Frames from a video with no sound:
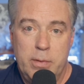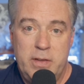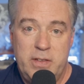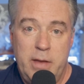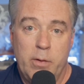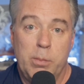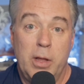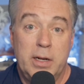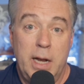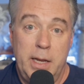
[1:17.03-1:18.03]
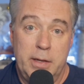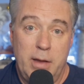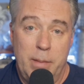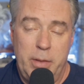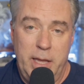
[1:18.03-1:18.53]
receiver plugged into the
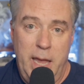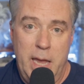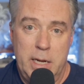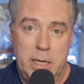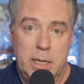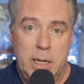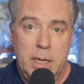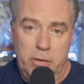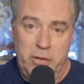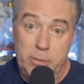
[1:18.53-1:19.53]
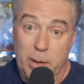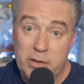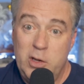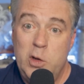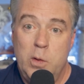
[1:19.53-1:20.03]
top of the Canon R6
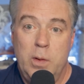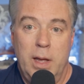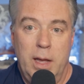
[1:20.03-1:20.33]
Mark II,